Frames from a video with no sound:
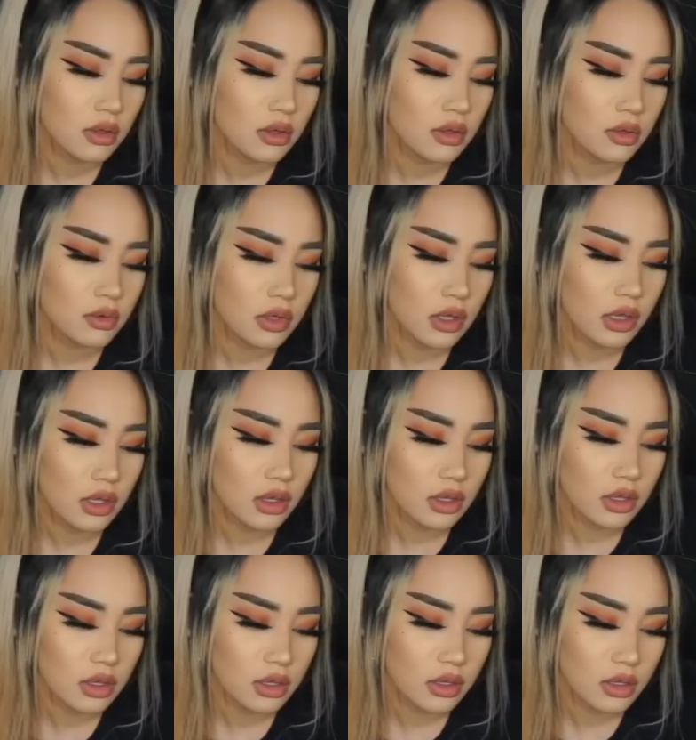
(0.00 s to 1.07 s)
Okay.
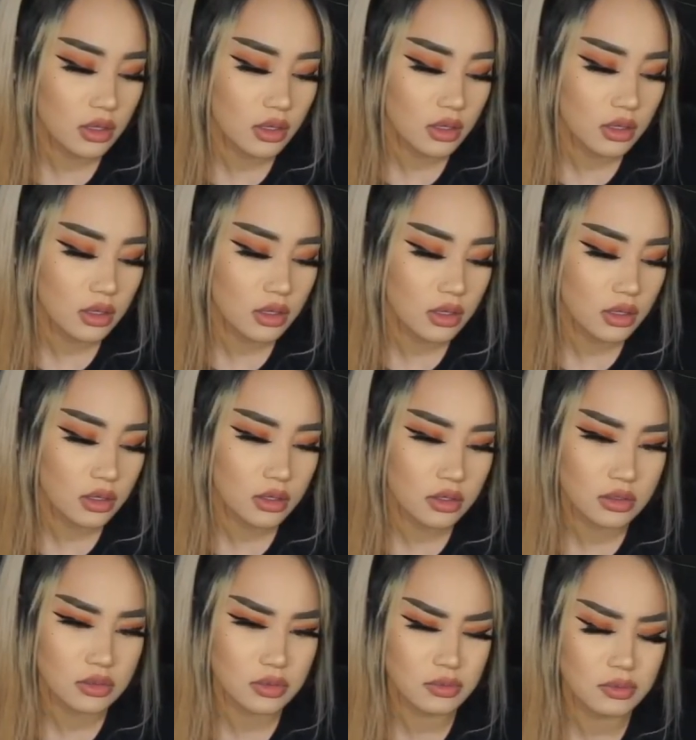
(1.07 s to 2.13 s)

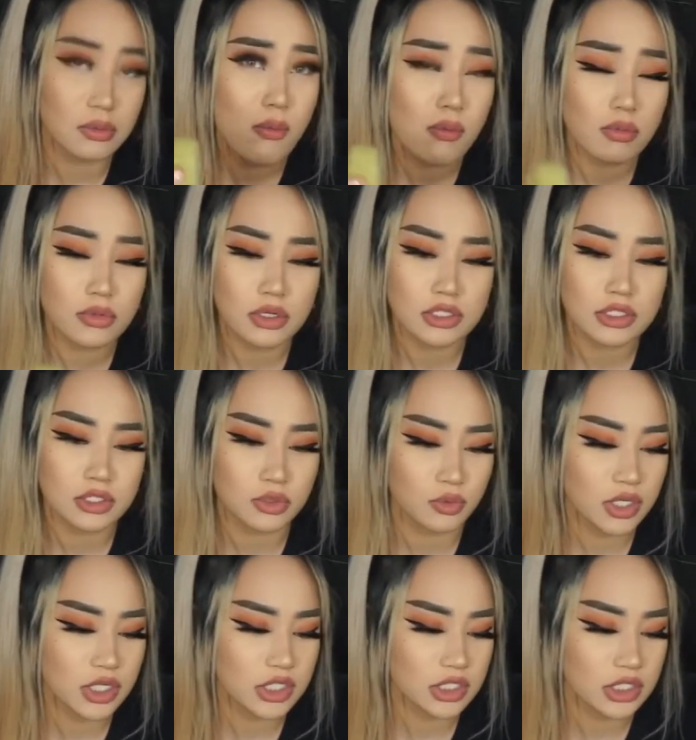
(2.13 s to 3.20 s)
Oh, it's
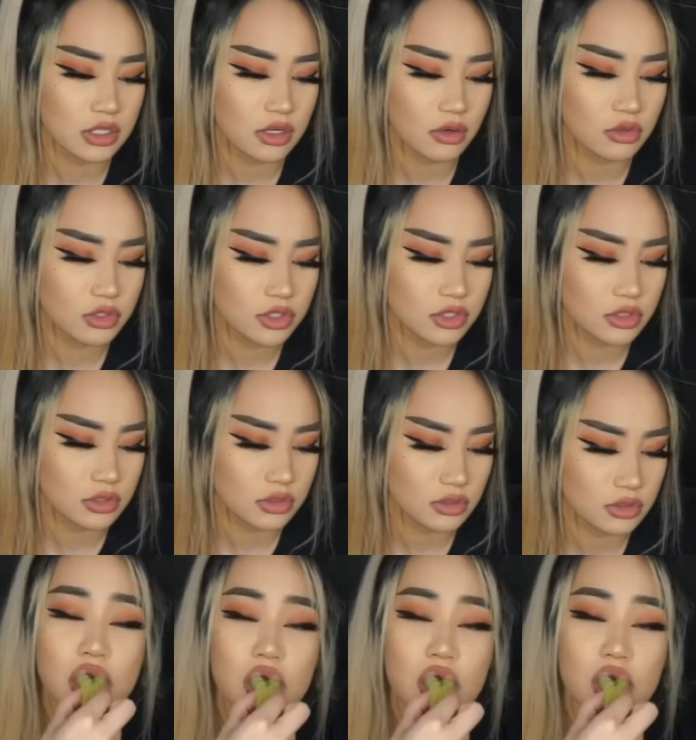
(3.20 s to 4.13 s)
squishy. Oh shoot.